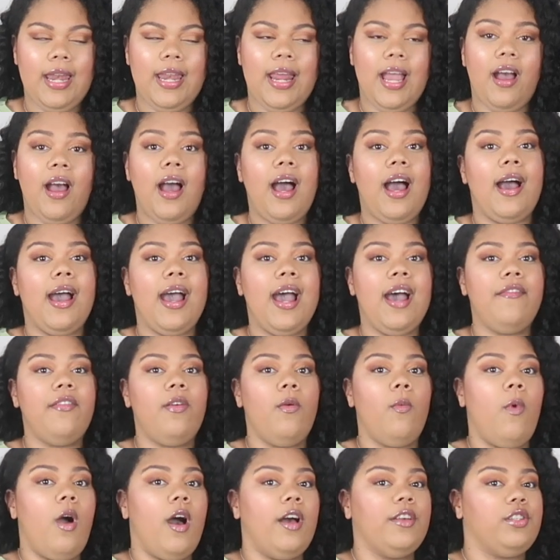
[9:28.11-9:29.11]
Now, I
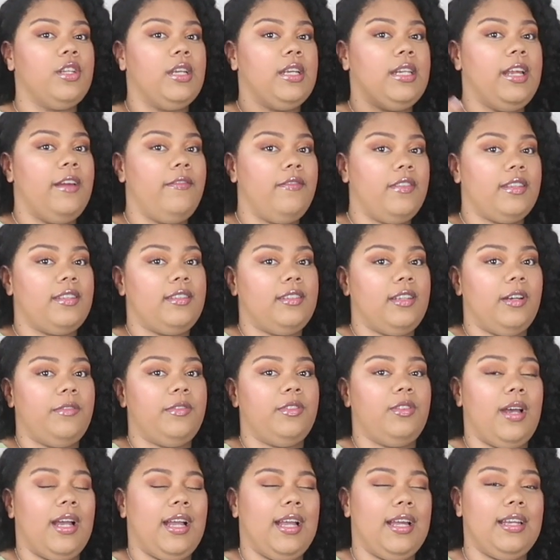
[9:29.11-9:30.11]
haven't washed any of this
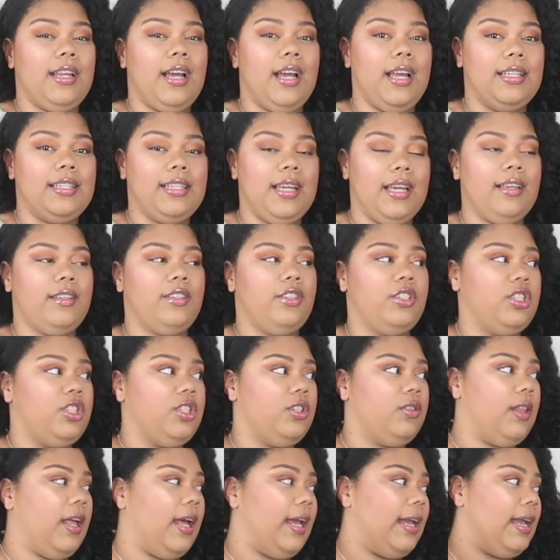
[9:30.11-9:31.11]
stuff, so I cannot attest
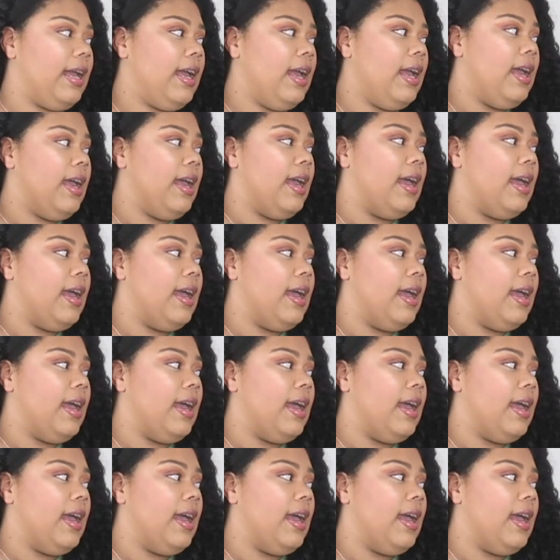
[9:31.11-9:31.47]
to like